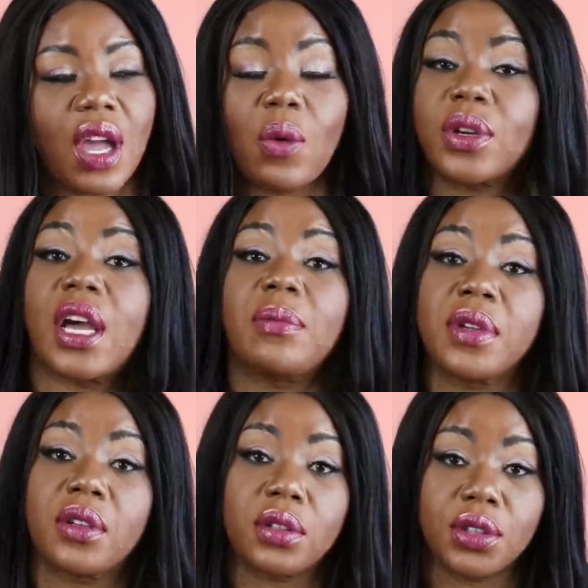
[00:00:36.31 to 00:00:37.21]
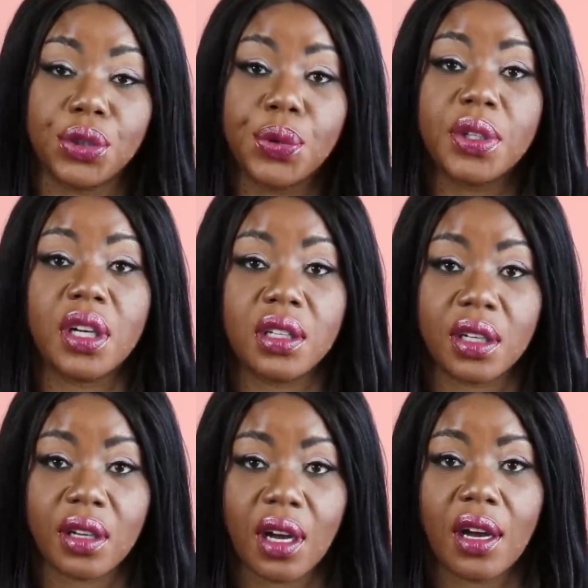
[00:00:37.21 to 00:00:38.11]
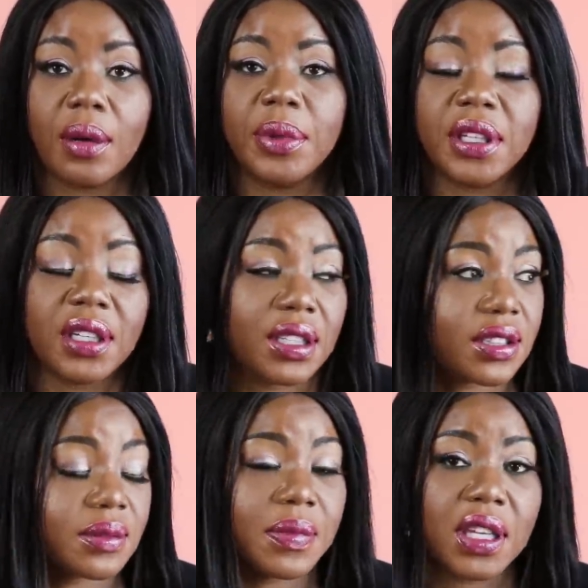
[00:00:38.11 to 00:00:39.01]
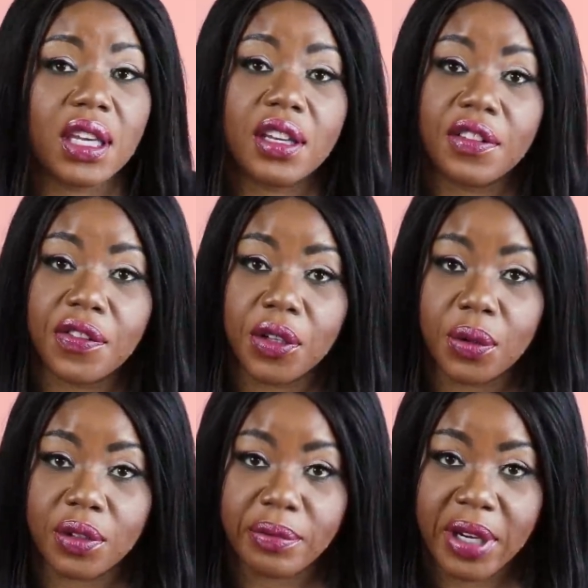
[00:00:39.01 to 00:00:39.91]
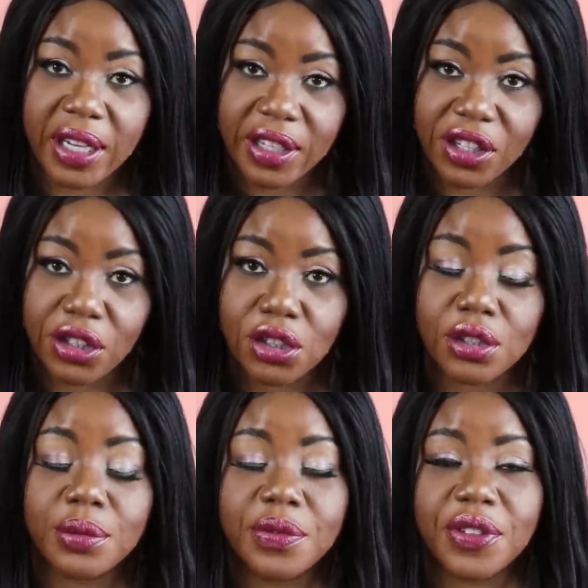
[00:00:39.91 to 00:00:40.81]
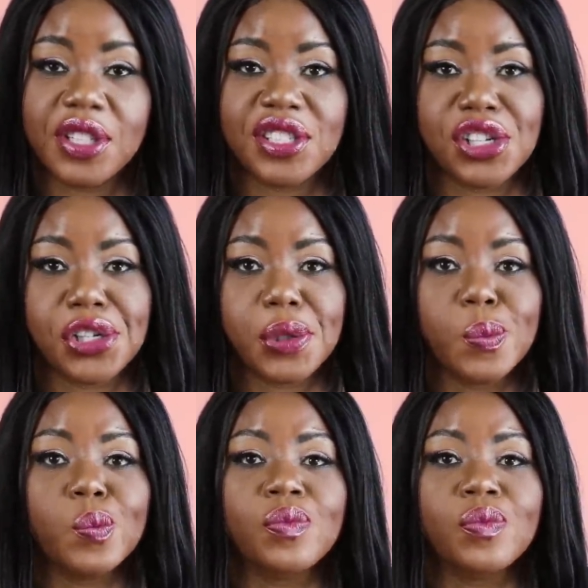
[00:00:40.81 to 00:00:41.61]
I will not be doing another haul because me and a few of my YouTube friends here